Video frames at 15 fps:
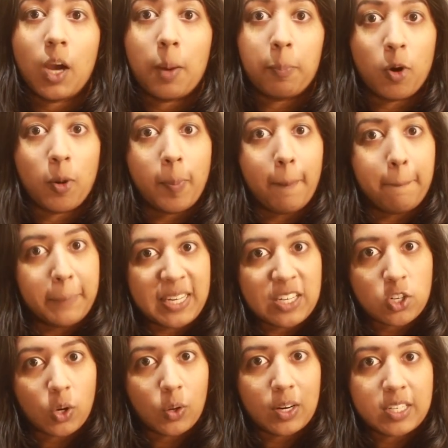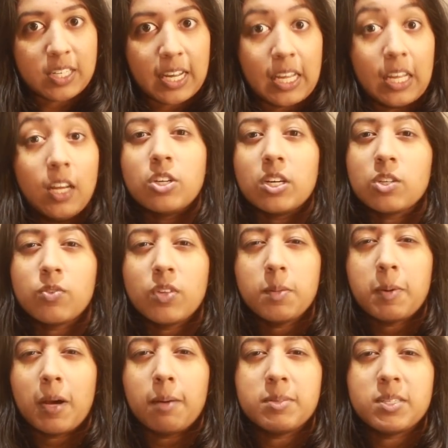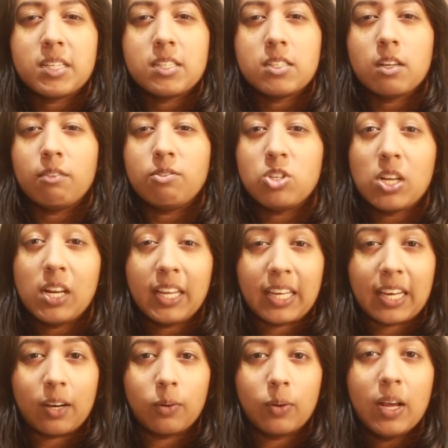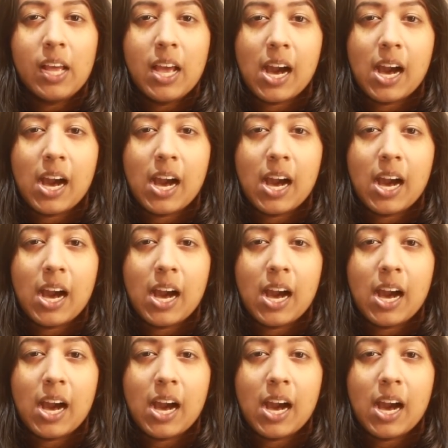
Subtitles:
a proper beach holiday just for the purposes of chilling out